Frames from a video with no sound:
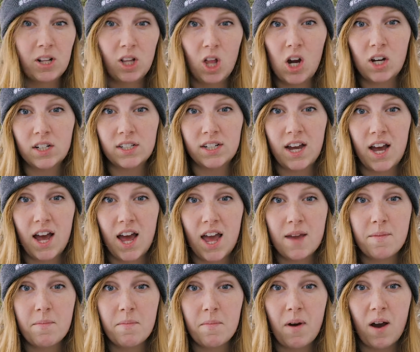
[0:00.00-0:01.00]
a long
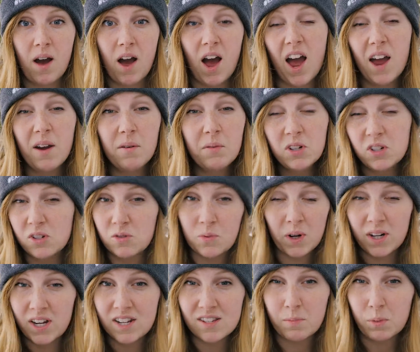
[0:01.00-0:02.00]
time, I was just
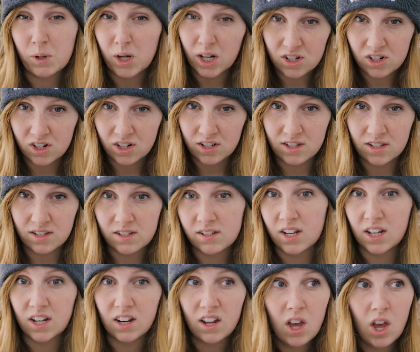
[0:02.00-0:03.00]
working as a production
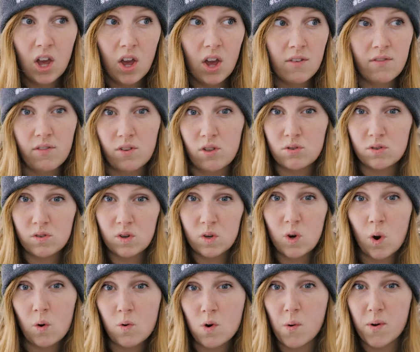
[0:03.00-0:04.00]
assistant. For those of you who
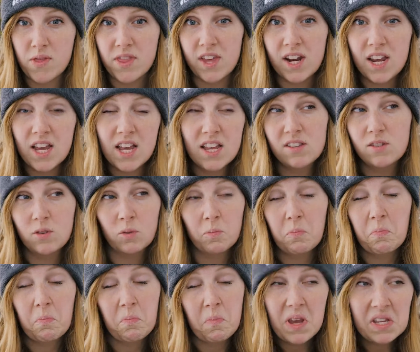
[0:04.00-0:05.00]
don't know what that is,
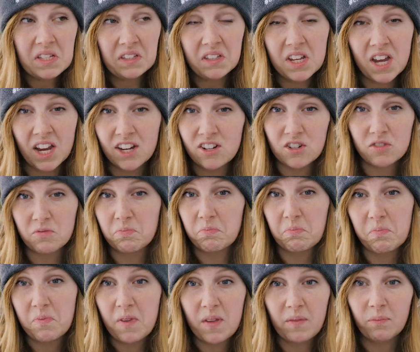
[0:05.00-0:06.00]
basically I just
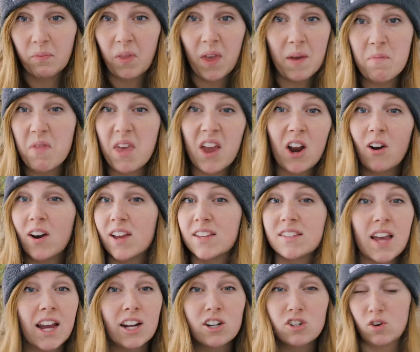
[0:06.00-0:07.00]
am there
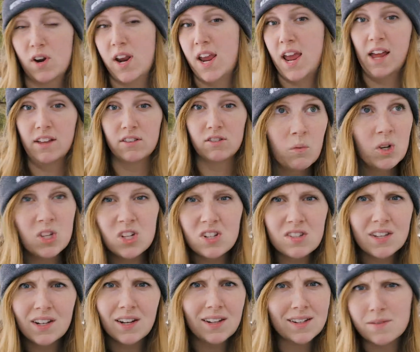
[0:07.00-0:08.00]
as extra hands, which
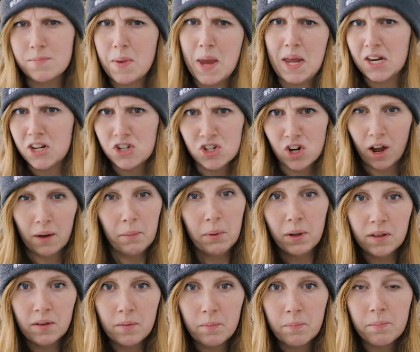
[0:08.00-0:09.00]
isn't a demanding job,
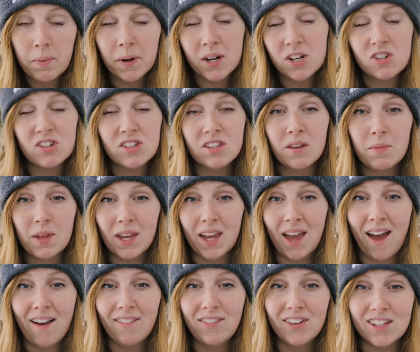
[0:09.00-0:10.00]
but it's just something I
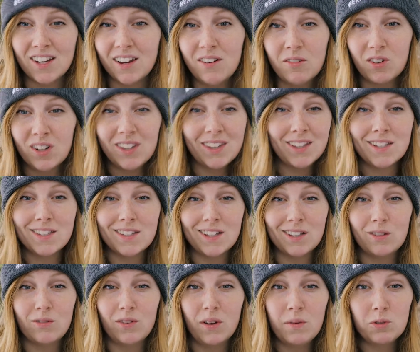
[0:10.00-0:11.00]
haven't done really
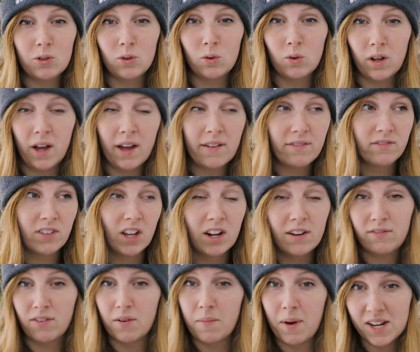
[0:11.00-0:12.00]
since film school. I've done
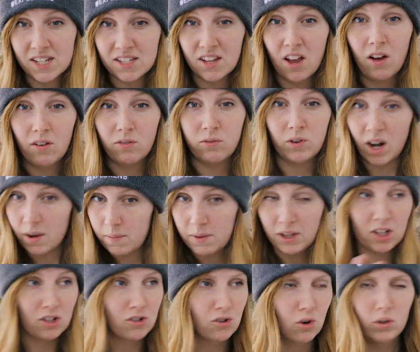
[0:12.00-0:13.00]
it for myself when I'm
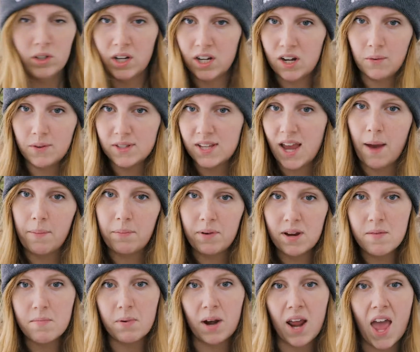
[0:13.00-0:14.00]
in control and I know what's
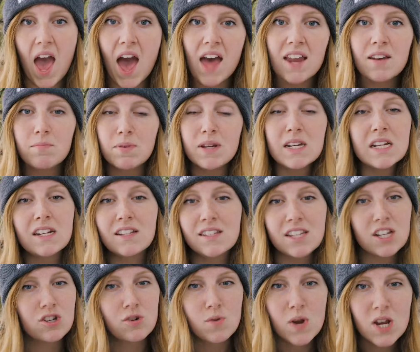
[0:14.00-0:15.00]
happening, but I hadn't been in a
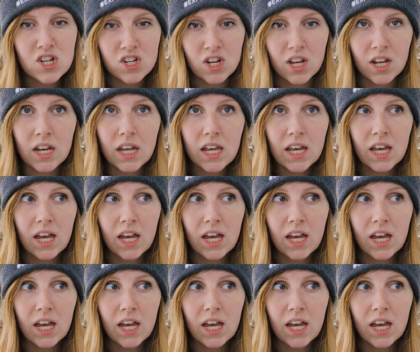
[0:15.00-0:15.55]
situation